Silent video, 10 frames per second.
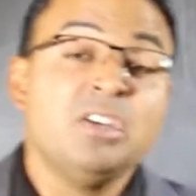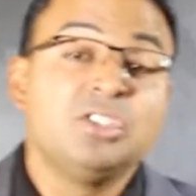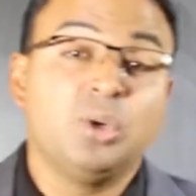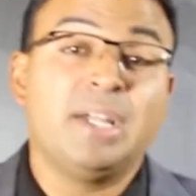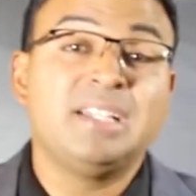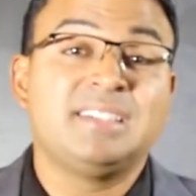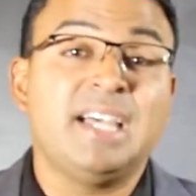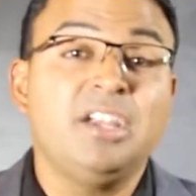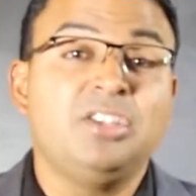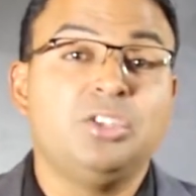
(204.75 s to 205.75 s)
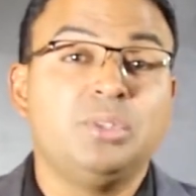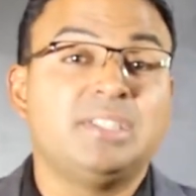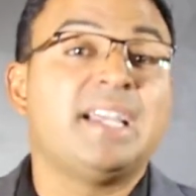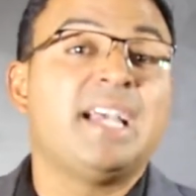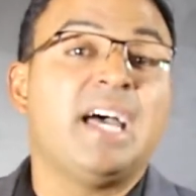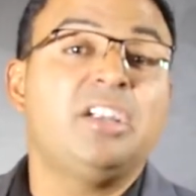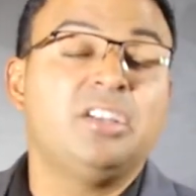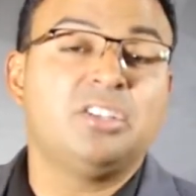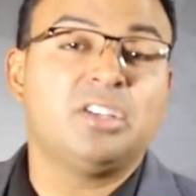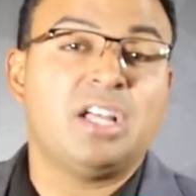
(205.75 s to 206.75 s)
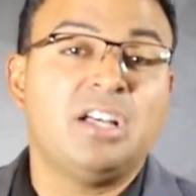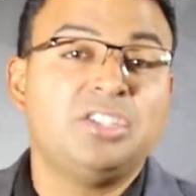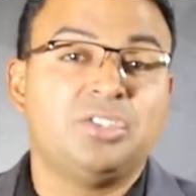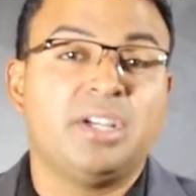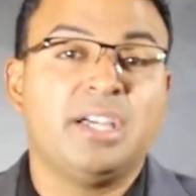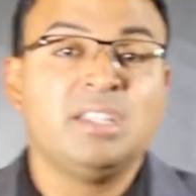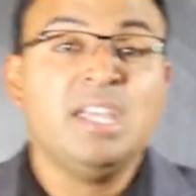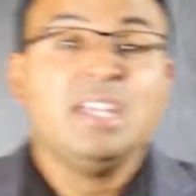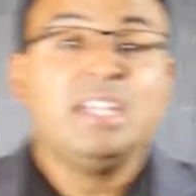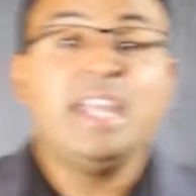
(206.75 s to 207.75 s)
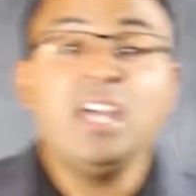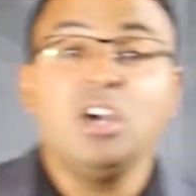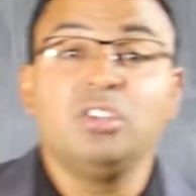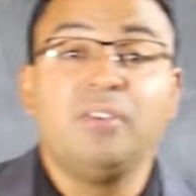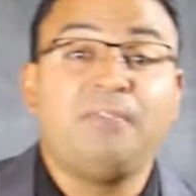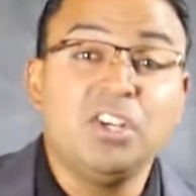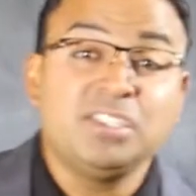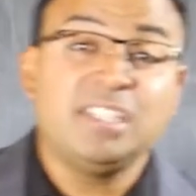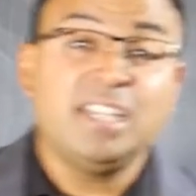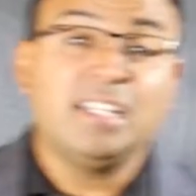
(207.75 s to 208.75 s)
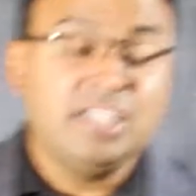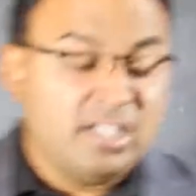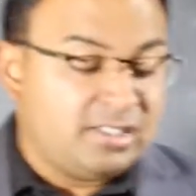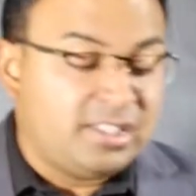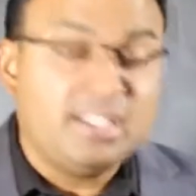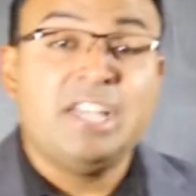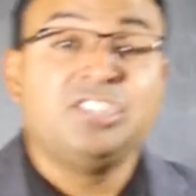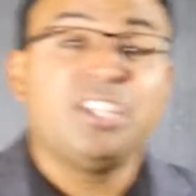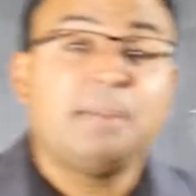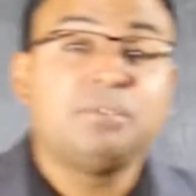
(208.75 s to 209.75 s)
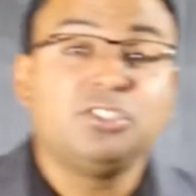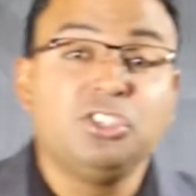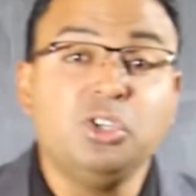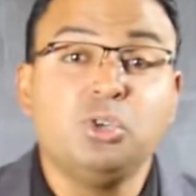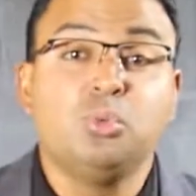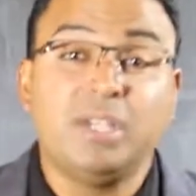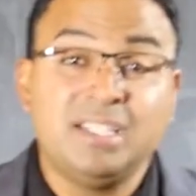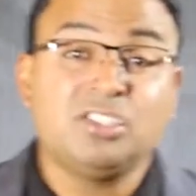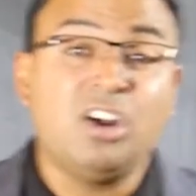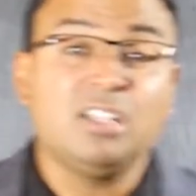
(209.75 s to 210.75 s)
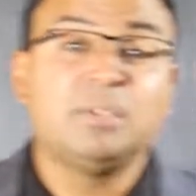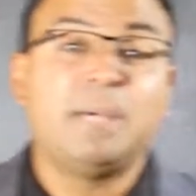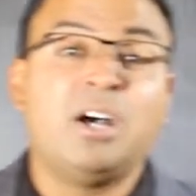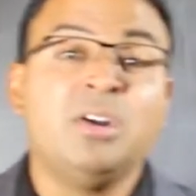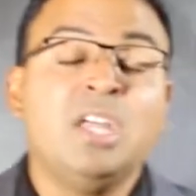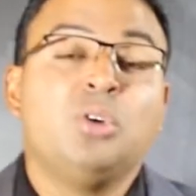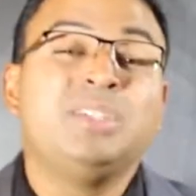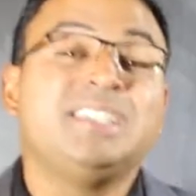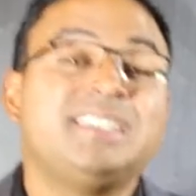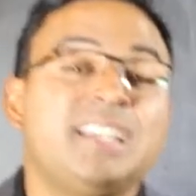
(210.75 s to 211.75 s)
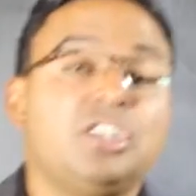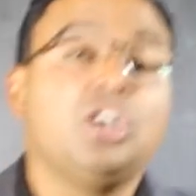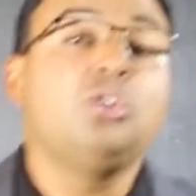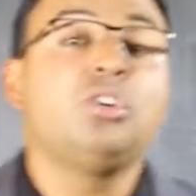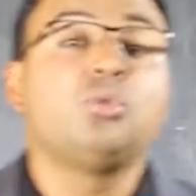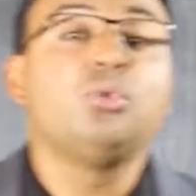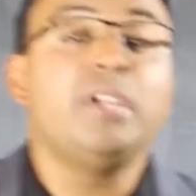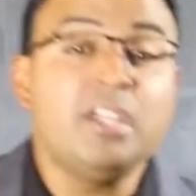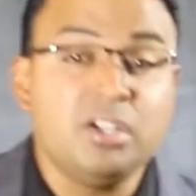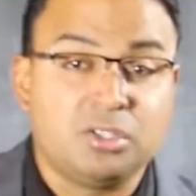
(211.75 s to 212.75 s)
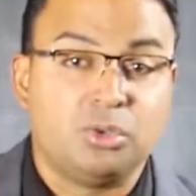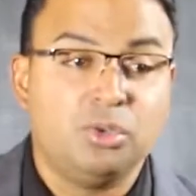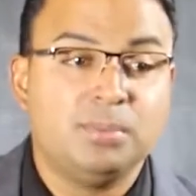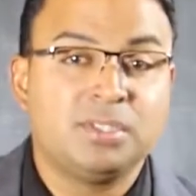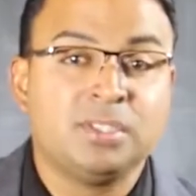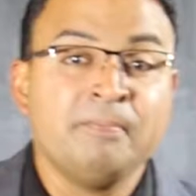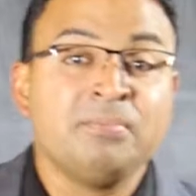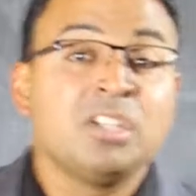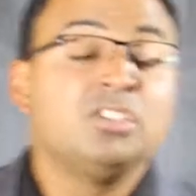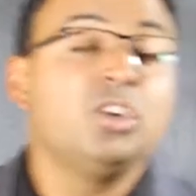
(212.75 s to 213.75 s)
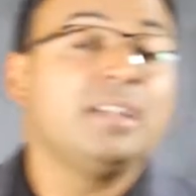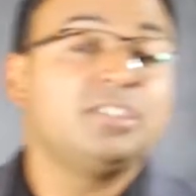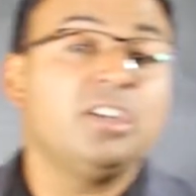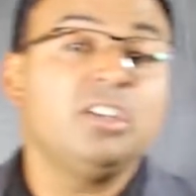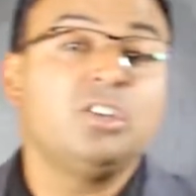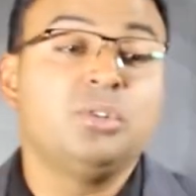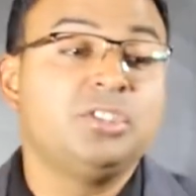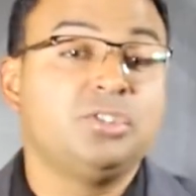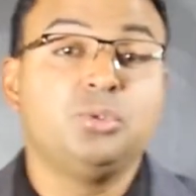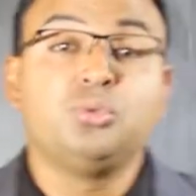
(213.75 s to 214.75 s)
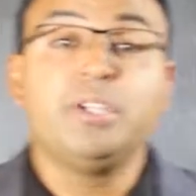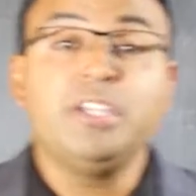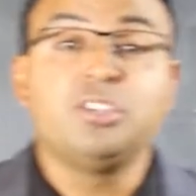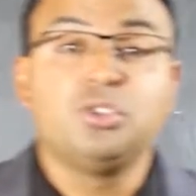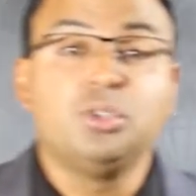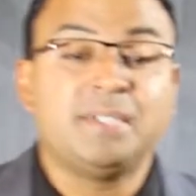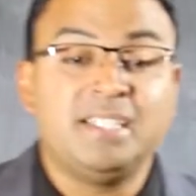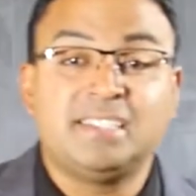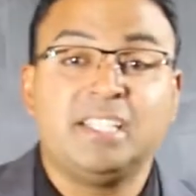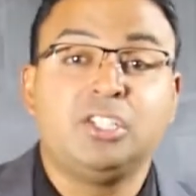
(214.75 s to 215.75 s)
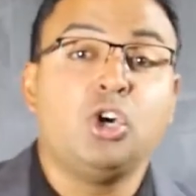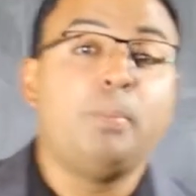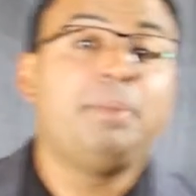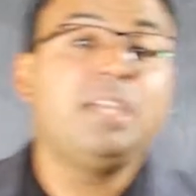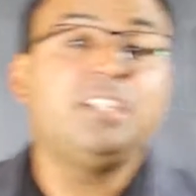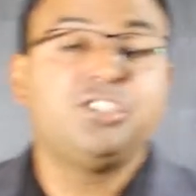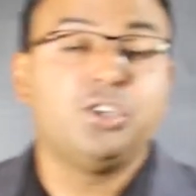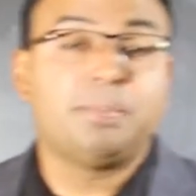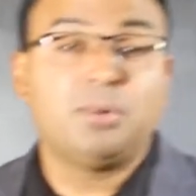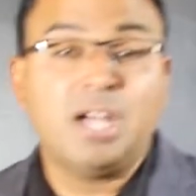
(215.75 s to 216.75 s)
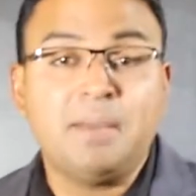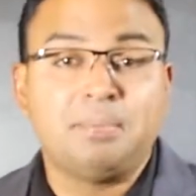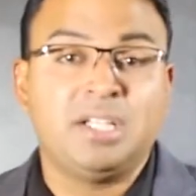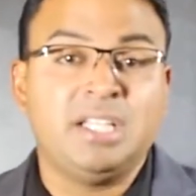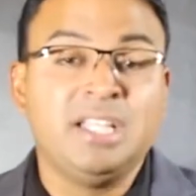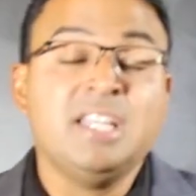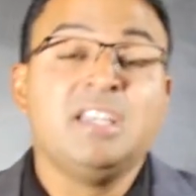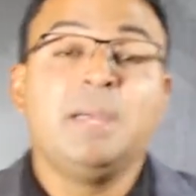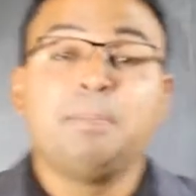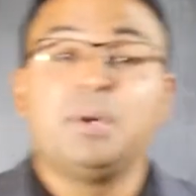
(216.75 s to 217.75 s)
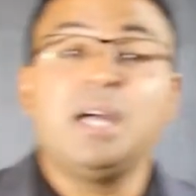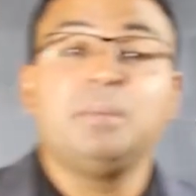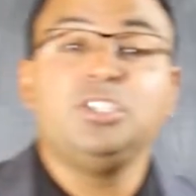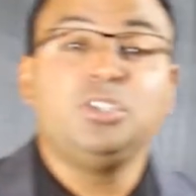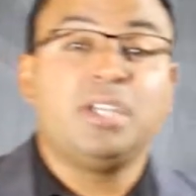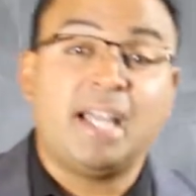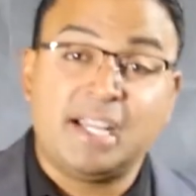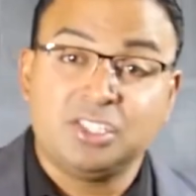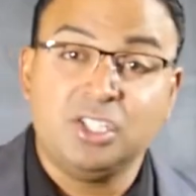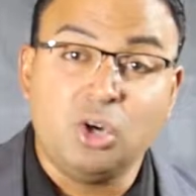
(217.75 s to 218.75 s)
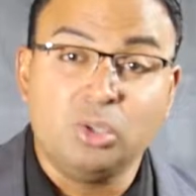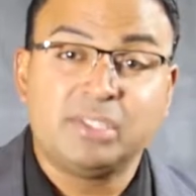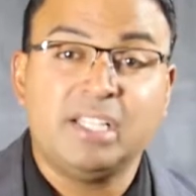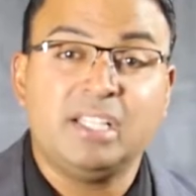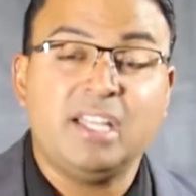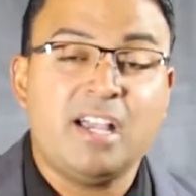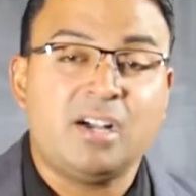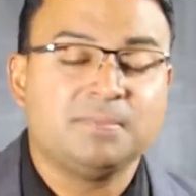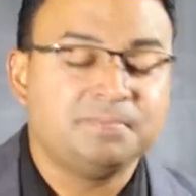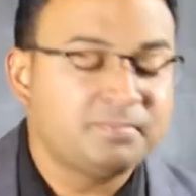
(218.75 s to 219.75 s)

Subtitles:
So what I decided to do is I got it under contract. Now, the first thing I did is in chapter 2, what it talked about was it said go to RIA groups. So I started going to RIA groups and it said go pitch your property and probably you could actually wholesale it out.